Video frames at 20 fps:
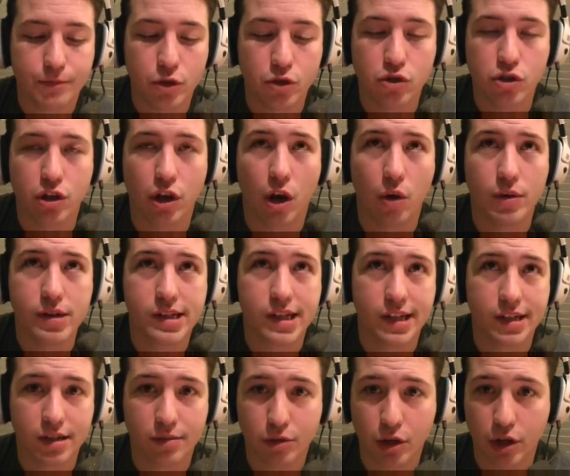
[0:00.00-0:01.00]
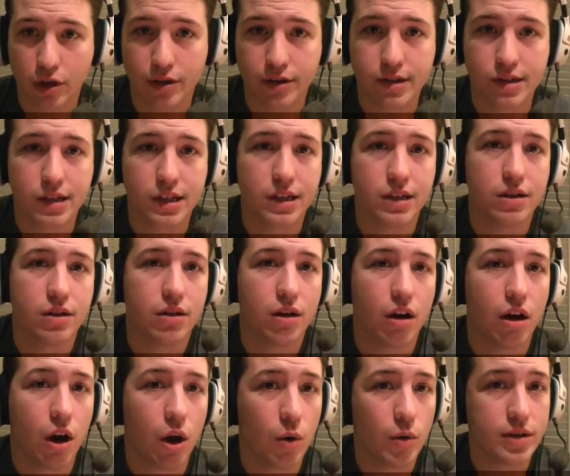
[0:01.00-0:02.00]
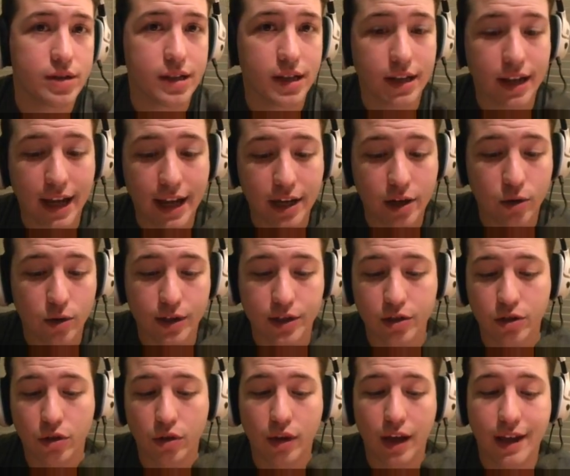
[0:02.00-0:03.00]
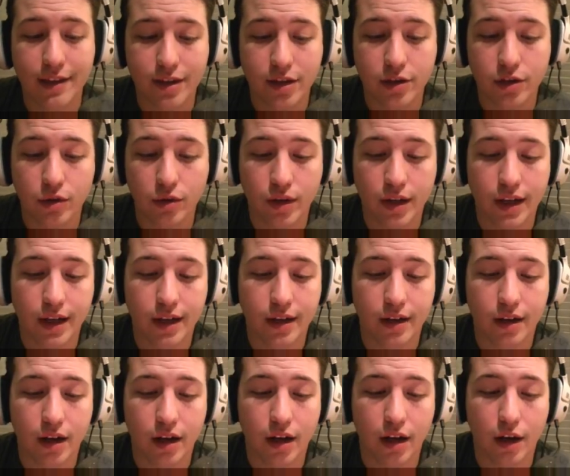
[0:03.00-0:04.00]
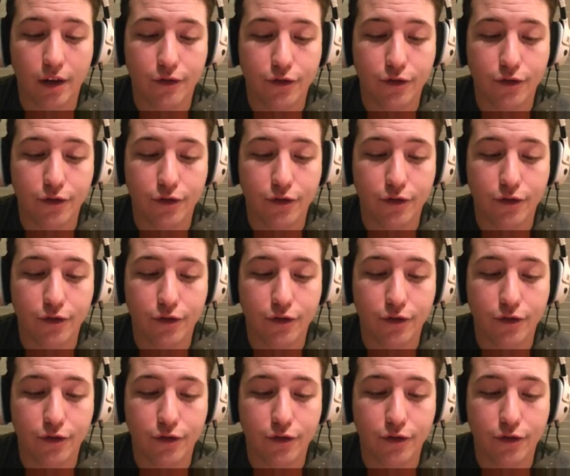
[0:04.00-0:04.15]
You usually always get some currency, always get a crystal, and then you'll get a